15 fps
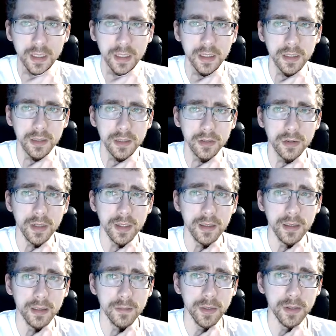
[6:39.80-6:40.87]
a trial
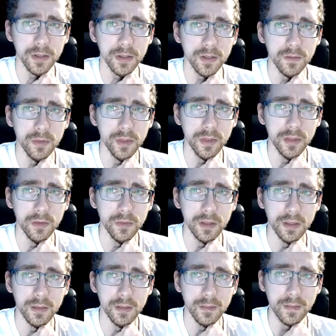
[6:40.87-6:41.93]
in parts of Britain, with
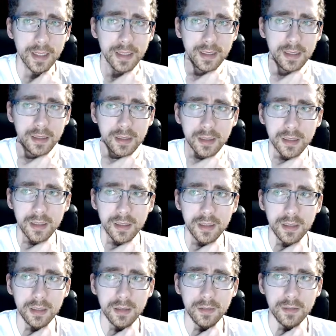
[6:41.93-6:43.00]
the Met
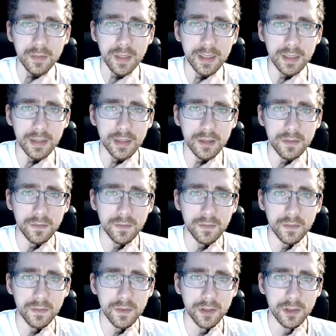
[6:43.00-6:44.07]
making its
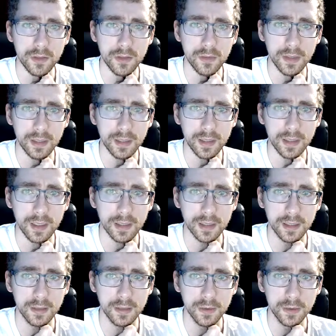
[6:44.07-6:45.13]
first arrest last
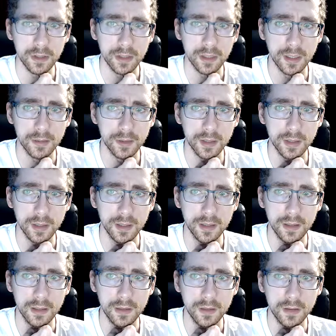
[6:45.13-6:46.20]
December when shoppers in
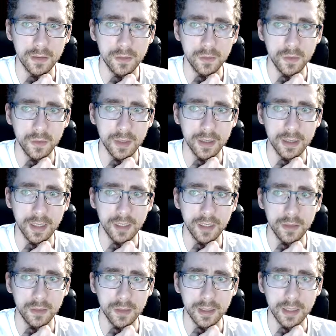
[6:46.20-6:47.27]
London West End
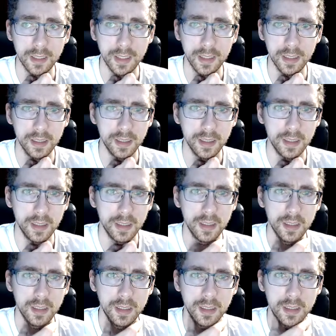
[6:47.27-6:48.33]
were scanned.
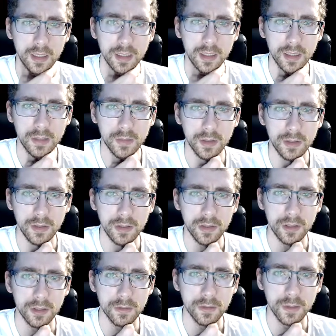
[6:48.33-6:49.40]
But their use
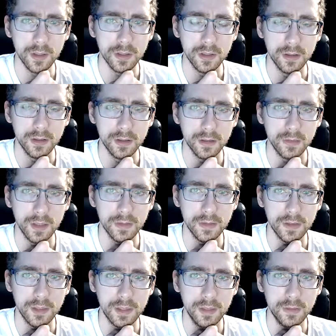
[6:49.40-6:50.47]
has sparked a
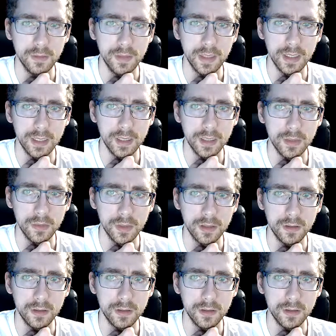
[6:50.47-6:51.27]
privacy debate, which